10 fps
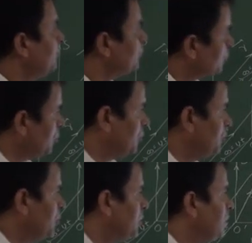if
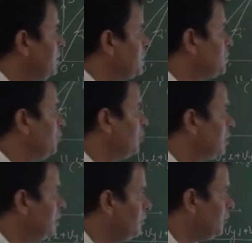so,
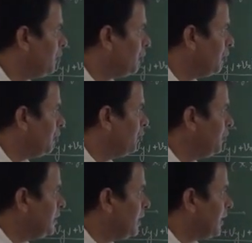this word
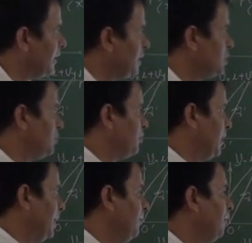with a
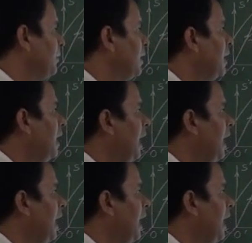rest frame